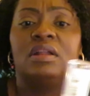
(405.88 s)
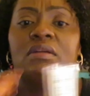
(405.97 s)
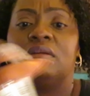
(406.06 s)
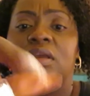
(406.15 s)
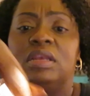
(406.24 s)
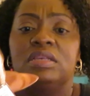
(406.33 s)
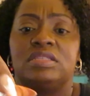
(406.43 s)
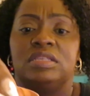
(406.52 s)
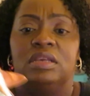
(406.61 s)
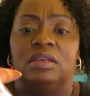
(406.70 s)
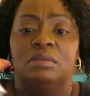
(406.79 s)
Alright, let's
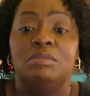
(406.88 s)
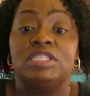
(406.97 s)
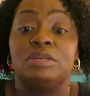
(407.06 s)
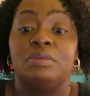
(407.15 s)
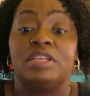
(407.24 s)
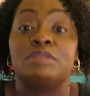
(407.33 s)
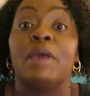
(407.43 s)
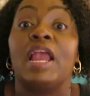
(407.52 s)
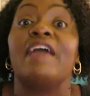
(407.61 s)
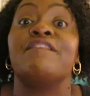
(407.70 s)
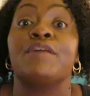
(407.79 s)
see. Let me see what it
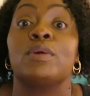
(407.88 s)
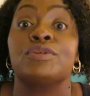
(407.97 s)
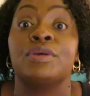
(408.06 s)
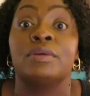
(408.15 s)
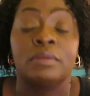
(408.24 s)
smell like first.